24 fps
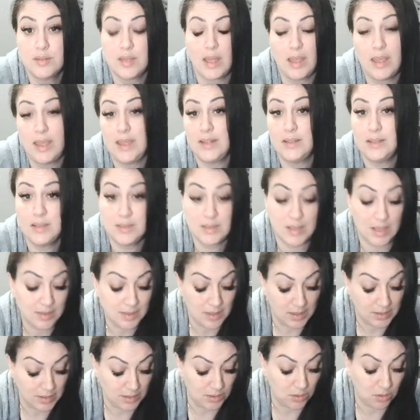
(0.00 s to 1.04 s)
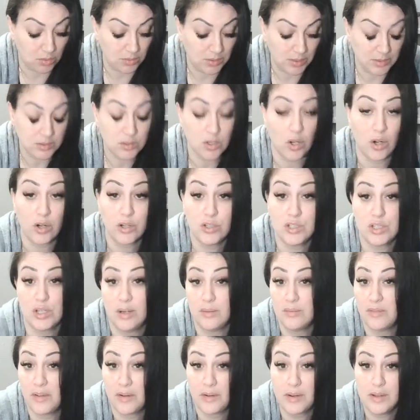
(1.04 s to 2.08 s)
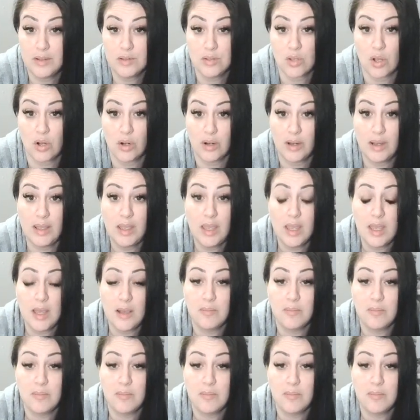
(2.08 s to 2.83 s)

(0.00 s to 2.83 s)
I hate to say that. I know that's harsh and I'm very sorry.